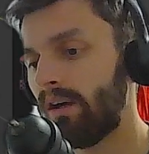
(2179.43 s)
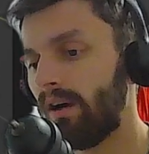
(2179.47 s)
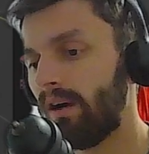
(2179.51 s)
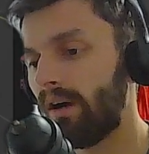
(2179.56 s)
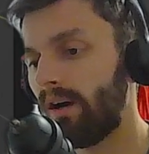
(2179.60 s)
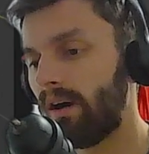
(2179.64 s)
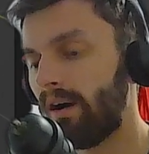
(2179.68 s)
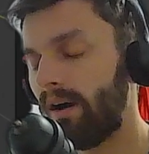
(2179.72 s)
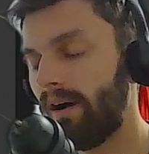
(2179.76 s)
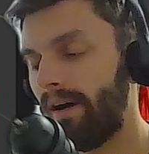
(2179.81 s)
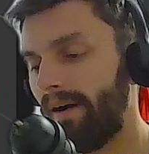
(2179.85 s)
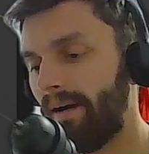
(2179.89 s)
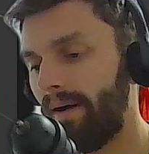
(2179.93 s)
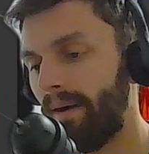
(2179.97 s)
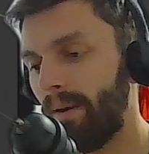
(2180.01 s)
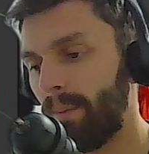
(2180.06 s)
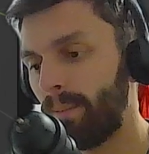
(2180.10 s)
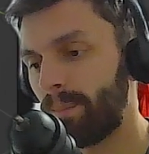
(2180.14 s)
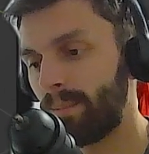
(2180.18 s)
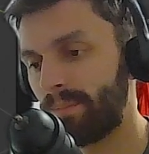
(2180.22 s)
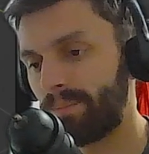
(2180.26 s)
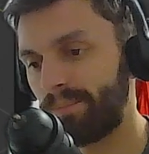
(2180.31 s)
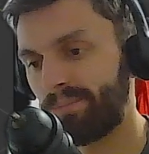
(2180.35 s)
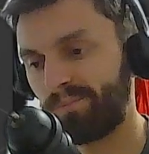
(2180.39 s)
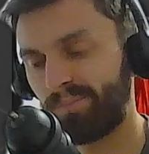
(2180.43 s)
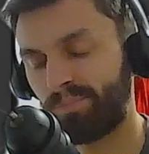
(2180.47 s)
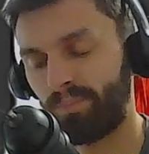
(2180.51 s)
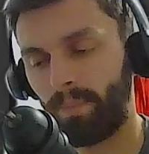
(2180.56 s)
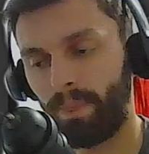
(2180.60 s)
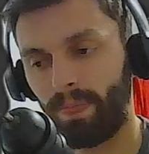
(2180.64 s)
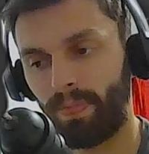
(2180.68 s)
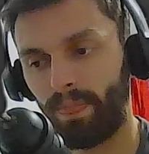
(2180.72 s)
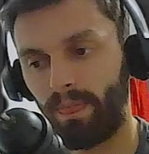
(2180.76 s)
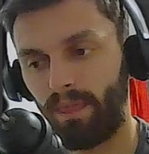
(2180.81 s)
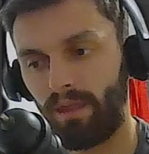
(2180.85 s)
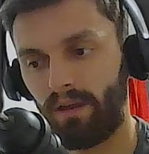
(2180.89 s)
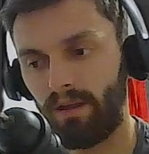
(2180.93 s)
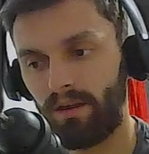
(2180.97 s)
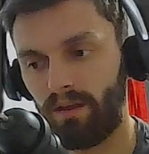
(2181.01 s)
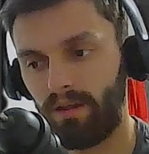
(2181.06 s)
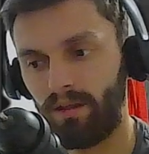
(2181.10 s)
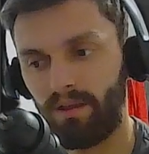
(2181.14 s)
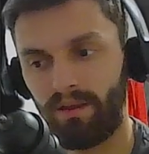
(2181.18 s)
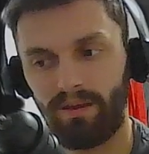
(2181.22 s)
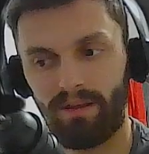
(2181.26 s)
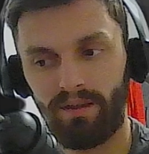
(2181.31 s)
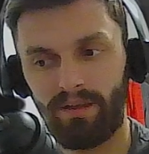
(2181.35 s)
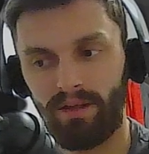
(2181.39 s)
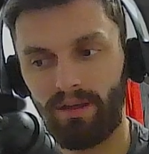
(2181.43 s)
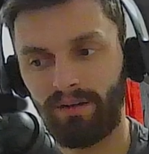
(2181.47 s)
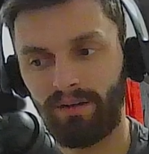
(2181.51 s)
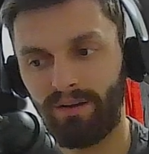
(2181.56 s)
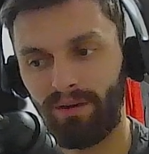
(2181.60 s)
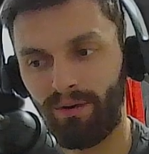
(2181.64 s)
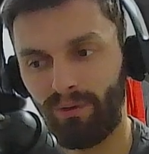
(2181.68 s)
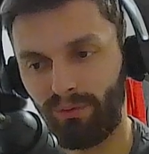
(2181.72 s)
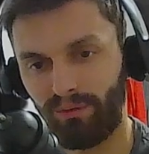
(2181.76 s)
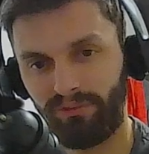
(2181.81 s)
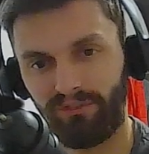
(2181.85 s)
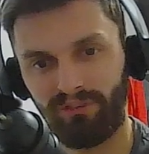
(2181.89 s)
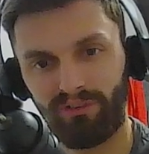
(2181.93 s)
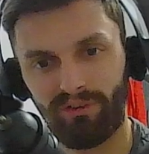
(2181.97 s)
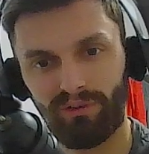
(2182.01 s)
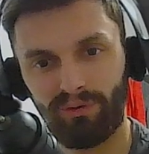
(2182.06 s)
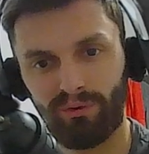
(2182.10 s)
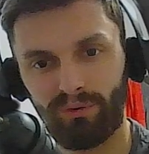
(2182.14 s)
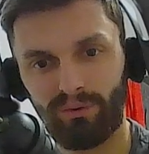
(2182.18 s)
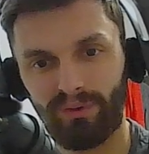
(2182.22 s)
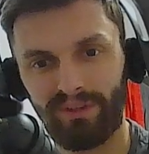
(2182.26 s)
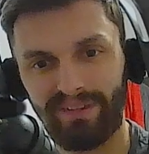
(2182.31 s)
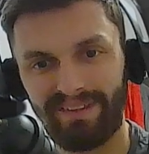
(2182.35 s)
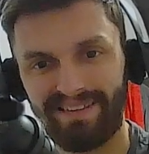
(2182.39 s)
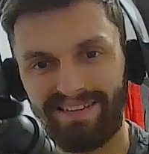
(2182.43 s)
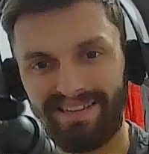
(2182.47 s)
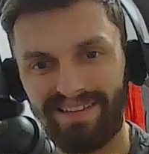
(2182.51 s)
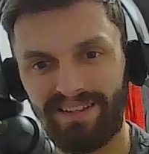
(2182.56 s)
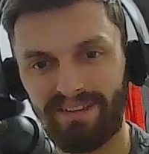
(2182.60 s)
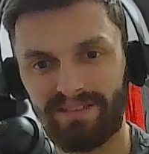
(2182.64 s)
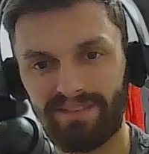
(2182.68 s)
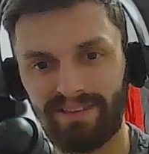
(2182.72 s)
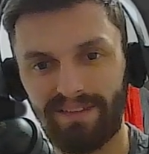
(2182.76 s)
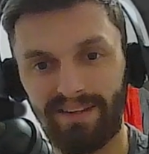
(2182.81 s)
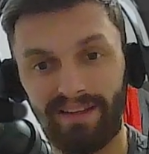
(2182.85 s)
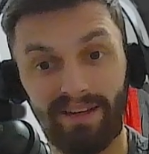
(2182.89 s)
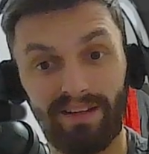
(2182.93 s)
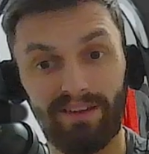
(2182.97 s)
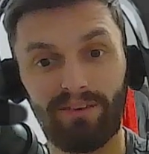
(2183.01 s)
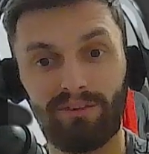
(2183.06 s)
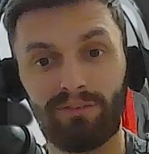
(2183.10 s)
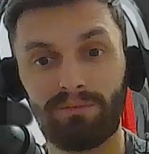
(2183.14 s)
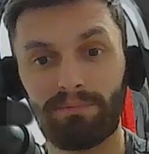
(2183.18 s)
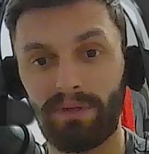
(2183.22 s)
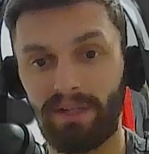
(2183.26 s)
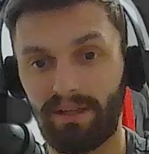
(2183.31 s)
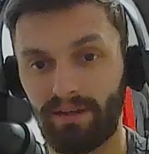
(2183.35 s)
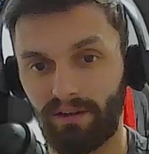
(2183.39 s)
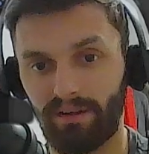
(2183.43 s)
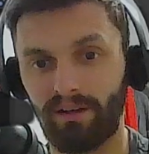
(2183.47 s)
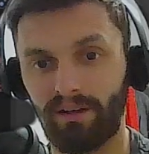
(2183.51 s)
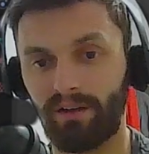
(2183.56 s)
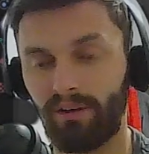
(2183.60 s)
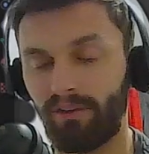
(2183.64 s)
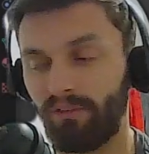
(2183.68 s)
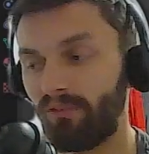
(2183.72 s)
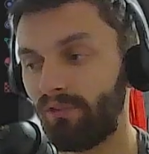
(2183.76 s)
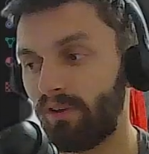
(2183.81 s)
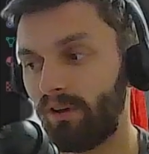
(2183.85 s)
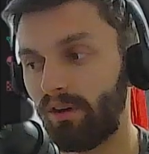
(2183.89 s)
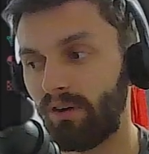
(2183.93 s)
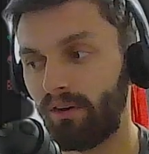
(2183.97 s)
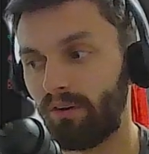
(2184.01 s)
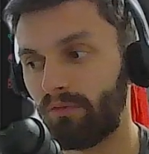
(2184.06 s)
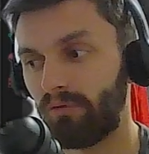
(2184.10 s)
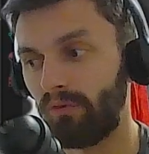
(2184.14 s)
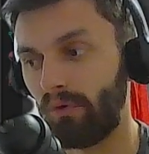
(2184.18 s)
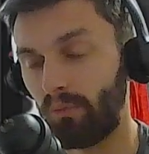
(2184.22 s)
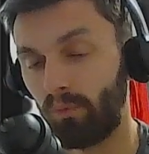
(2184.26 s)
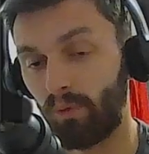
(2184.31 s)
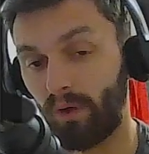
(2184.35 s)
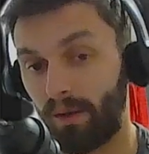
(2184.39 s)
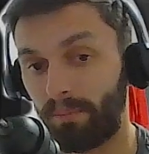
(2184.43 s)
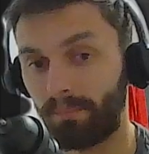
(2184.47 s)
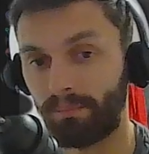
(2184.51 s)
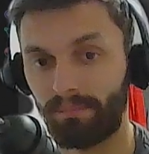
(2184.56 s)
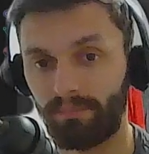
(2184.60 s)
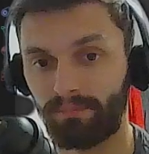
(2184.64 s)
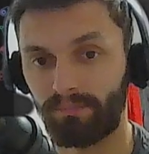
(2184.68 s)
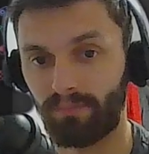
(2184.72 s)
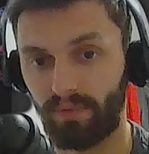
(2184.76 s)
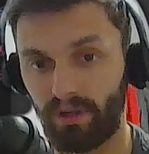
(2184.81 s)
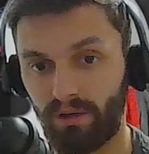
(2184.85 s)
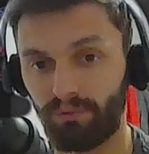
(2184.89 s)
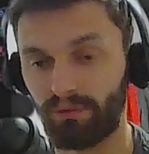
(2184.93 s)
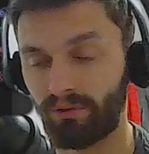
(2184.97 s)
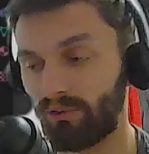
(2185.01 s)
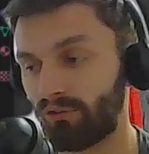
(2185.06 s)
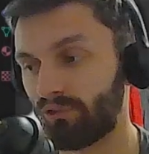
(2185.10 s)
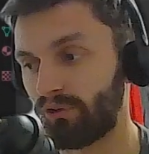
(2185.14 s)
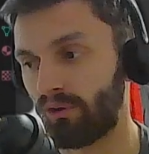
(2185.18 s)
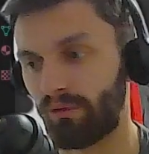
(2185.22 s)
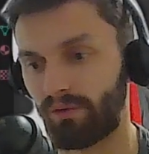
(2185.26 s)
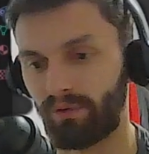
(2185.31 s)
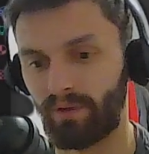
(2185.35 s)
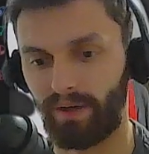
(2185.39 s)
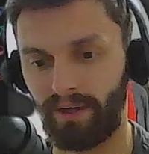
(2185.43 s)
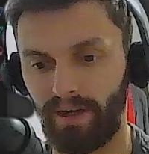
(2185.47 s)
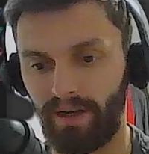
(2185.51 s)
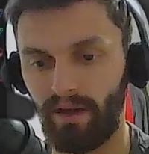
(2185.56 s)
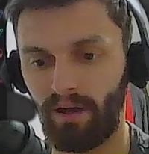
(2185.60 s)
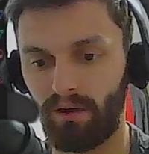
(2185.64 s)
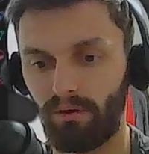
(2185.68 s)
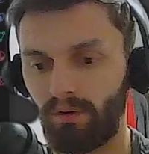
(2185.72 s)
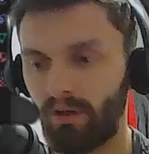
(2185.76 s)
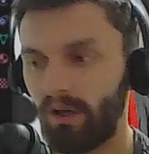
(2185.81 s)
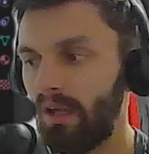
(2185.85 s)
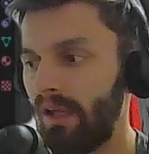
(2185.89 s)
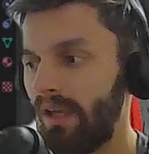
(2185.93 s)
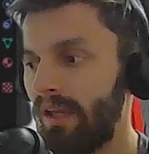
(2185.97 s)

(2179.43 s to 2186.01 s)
And also this is because of what I'm going to show you right now.